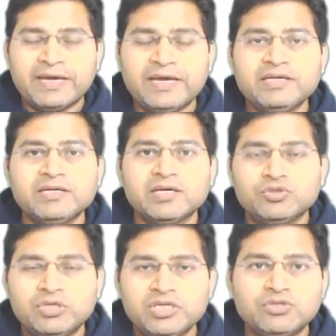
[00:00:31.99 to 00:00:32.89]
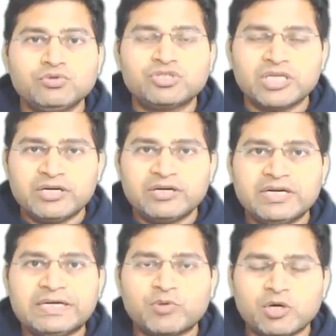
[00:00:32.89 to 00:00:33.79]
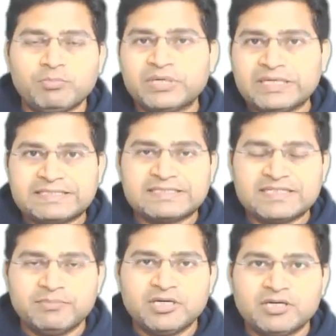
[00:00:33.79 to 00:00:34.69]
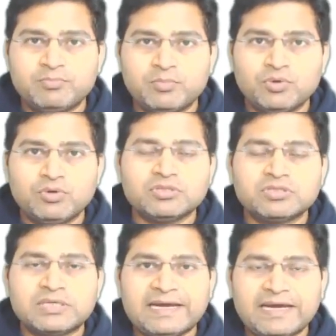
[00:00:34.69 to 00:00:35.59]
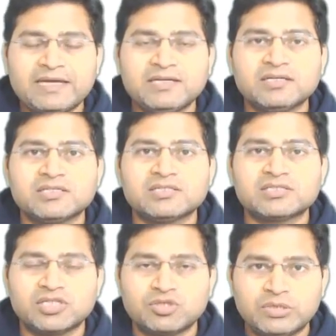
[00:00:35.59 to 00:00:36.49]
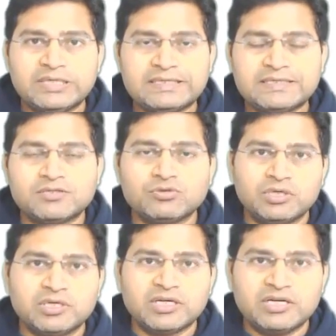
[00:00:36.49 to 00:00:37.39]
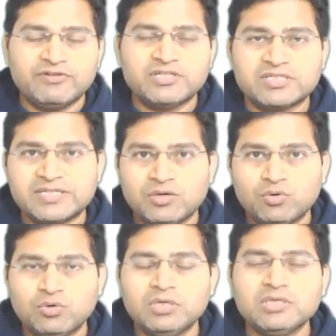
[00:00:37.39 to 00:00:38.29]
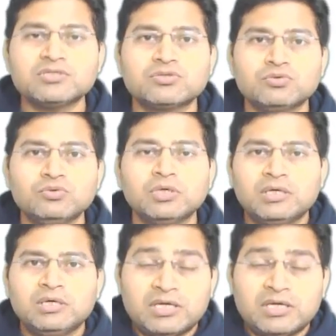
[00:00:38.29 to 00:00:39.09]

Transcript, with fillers: and you need to generate proper HTML reports and circulate it to the relevant stakeholders to